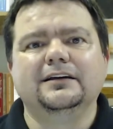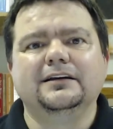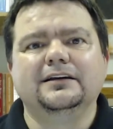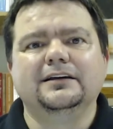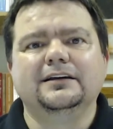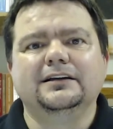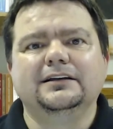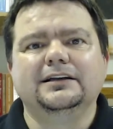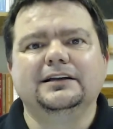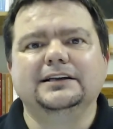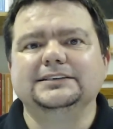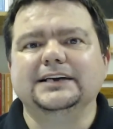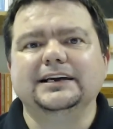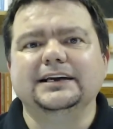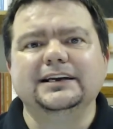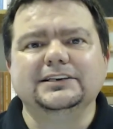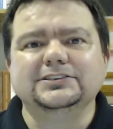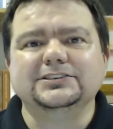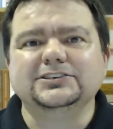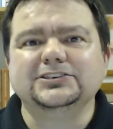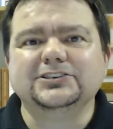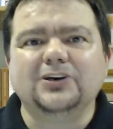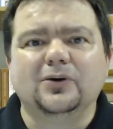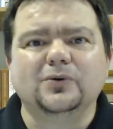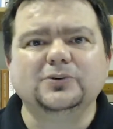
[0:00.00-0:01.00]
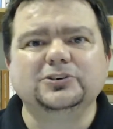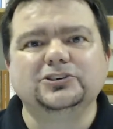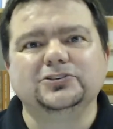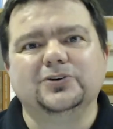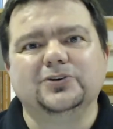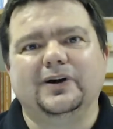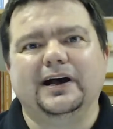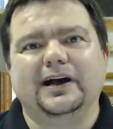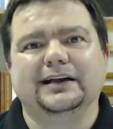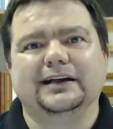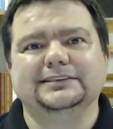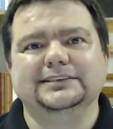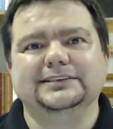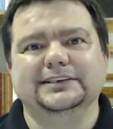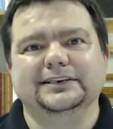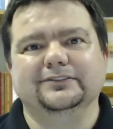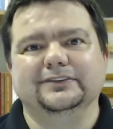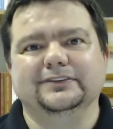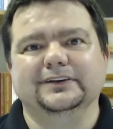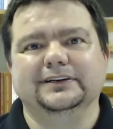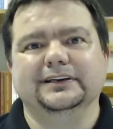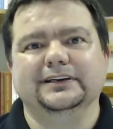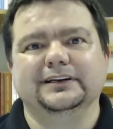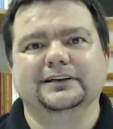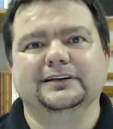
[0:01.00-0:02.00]
This ain't a social
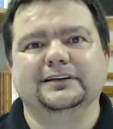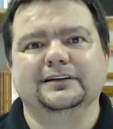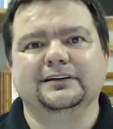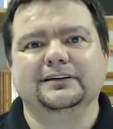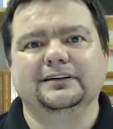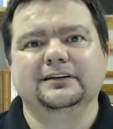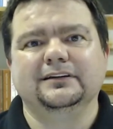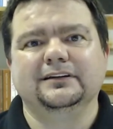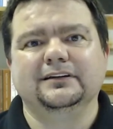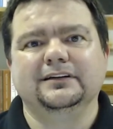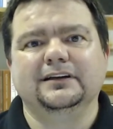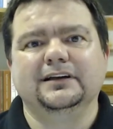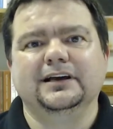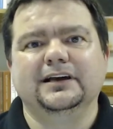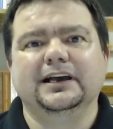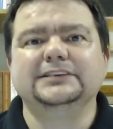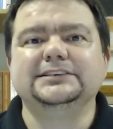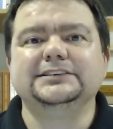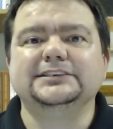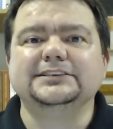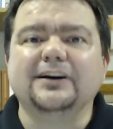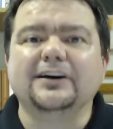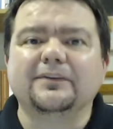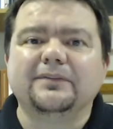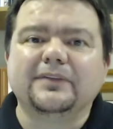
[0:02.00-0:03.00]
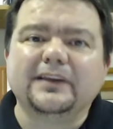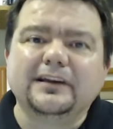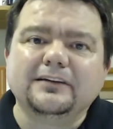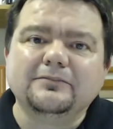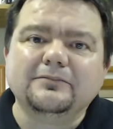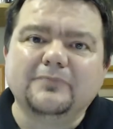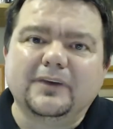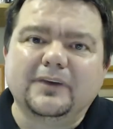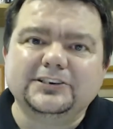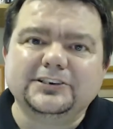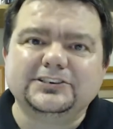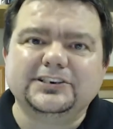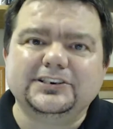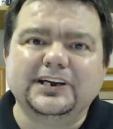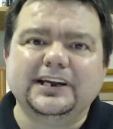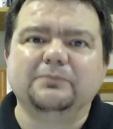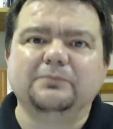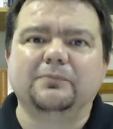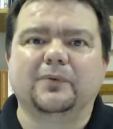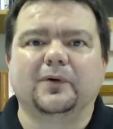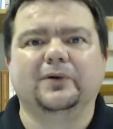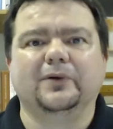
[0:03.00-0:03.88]
activity. It's something much deeper.